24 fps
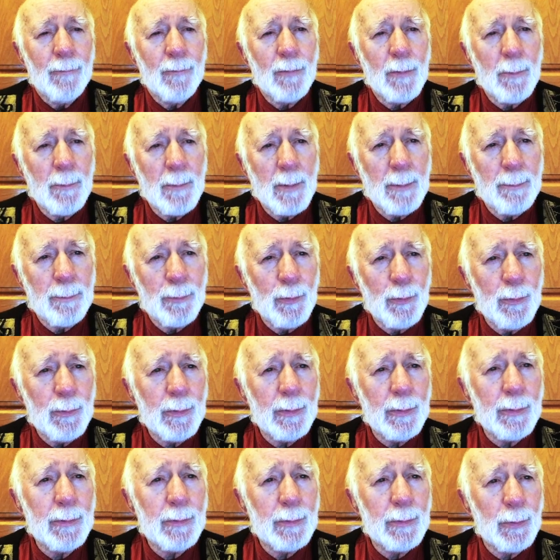From the
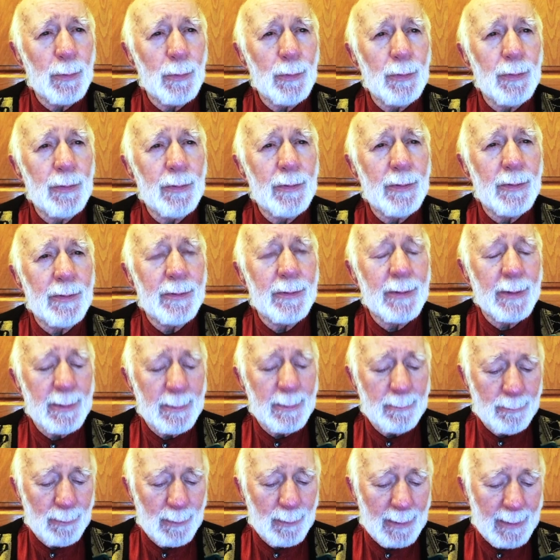pewter-toned
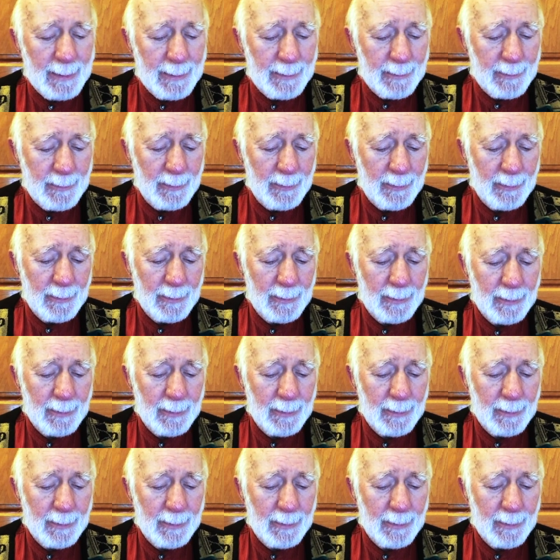tin plate,